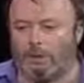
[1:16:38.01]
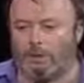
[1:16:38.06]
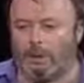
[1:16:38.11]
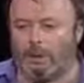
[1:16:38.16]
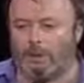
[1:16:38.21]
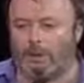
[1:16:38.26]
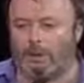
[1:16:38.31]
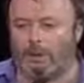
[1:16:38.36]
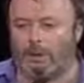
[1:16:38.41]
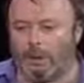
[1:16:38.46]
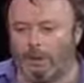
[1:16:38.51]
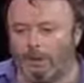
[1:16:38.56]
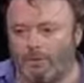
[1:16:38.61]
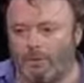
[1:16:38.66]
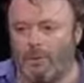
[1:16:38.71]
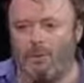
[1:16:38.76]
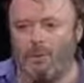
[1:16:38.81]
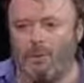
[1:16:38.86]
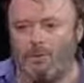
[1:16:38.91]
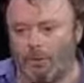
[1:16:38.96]
that in their
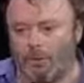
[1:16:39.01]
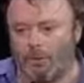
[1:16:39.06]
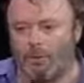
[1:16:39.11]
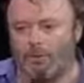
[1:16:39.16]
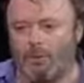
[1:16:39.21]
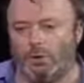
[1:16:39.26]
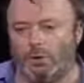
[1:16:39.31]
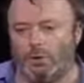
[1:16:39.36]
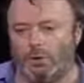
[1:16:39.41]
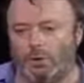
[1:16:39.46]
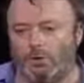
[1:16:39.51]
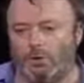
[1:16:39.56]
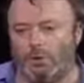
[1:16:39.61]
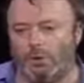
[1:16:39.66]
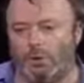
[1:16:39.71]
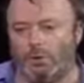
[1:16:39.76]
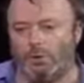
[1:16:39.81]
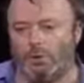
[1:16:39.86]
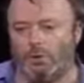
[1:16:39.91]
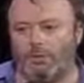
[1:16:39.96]
view, the
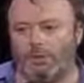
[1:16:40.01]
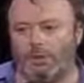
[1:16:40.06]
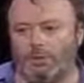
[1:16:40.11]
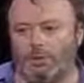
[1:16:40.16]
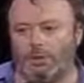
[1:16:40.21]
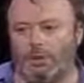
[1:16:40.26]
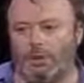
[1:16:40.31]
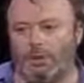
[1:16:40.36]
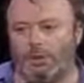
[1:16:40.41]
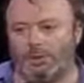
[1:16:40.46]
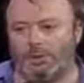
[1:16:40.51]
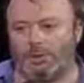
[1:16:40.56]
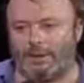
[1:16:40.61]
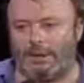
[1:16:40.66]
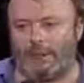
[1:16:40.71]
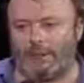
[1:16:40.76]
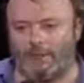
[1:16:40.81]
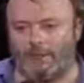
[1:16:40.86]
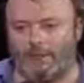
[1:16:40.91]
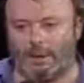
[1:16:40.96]
American intervention had
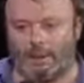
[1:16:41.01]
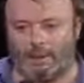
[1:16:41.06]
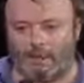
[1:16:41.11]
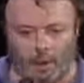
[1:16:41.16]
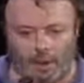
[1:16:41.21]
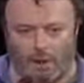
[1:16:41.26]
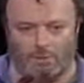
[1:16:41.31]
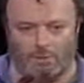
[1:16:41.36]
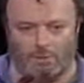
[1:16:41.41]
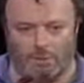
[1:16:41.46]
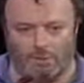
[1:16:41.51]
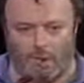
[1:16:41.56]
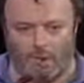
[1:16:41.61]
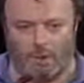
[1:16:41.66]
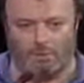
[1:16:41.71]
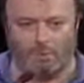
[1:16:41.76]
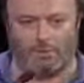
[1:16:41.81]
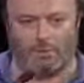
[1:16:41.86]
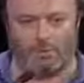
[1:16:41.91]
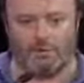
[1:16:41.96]
saved their lives and the
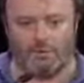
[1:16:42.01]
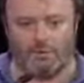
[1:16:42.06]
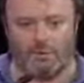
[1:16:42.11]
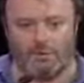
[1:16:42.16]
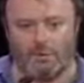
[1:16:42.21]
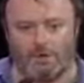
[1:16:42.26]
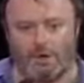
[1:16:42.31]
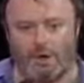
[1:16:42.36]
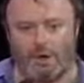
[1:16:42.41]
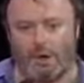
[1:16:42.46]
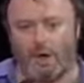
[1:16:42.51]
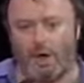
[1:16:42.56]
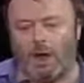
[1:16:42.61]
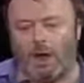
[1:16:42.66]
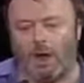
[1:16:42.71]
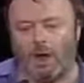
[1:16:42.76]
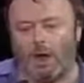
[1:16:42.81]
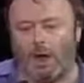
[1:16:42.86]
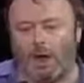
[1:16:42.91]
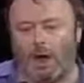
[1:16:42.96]
lives of their families. And
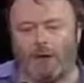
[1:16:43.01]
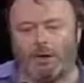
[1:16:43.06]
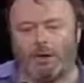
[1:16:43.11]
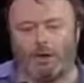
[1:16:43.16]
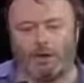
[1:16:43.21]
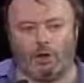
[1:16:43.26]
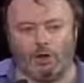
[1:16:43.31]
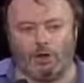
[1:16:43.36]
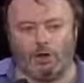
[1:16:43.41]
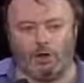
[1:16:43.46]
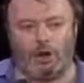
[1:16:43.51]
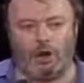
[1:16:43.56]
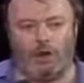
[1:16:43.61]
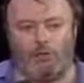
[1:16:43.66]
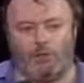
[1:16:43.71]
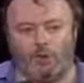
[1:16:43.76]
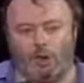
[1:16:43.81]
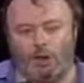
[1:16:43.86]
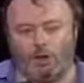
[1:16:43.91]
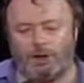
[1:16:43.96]
I hadn't got a
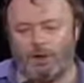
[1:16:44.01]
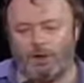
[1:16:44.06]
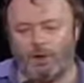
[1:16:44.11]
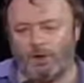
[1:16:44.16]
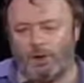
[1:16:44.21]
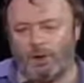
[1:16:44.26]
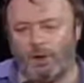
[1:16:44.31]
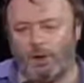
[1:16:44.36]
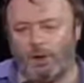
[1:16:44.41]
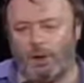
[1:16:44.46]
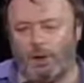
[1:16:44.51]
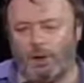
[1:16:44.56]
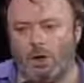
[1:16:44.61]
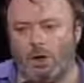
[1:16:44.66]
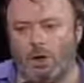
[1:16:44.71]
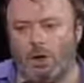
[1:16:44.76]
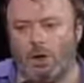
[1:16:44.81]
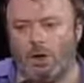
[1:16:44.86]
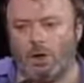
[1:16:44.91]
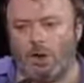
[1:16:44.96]
clever anti-war
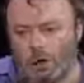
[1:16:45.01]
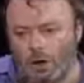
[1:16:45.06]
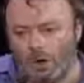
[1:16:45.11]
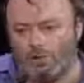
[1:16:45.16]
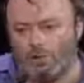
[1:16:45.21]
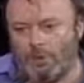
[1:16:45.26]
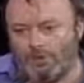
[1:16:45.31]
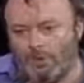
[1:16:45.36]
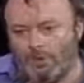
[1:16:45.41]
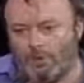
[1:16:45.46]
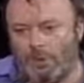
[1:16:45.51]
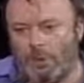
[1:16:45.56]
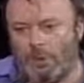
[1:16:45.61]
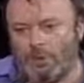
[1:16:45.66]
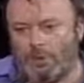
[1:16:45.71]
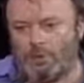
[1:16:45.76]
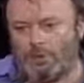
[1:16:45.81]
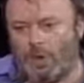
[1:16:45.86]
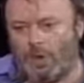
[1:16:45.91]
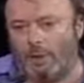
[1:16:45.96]
argument to
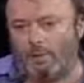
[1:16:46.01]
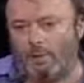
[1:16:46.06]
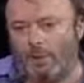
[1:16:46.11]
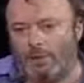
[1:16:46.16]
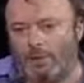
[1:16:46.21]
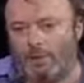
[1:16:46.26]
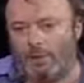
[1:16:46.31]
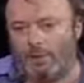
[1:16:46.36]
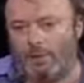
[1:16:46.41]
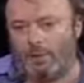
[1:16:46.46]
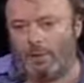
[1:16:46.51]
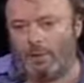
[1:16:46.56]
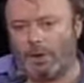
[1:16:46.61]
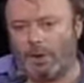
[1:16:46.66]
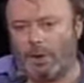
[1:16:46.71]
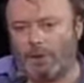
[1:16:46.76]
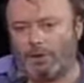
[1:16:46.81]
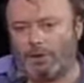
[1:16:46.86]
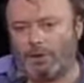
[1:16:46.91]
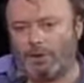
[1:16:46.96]
make to that point, and I
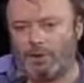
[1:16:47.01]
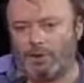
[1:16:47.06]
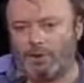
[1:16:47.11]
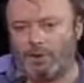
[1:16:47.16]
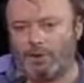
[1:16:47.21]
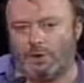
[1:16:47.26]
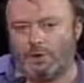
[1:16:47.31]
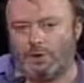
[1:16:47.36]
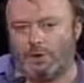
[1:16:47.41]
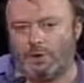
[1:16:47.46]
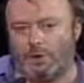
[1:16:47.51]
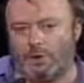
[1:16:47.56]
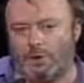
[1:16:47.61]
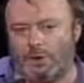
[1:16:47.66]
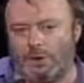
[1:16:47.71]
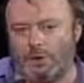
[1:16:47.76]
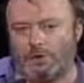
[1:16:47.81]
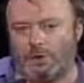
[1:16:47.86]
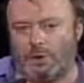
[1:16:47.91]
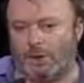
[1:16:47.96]
began a process of
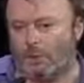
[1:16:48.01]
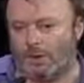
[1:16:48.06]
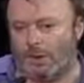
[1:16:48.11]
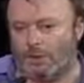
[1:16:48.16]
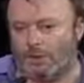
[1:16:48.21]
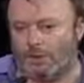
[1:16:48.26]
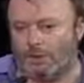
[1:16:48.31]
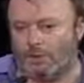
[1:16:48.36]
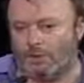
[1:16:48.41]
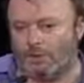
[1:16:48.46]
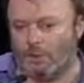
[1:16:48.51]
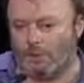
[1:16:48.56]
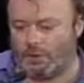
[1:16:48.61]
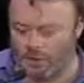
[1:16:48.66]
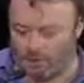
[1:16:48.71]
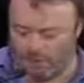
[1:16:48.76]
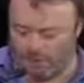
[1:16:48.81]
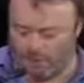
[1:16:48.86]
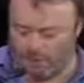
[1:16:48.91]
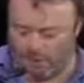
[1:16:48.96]
re-examination of
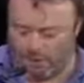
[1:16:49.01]
which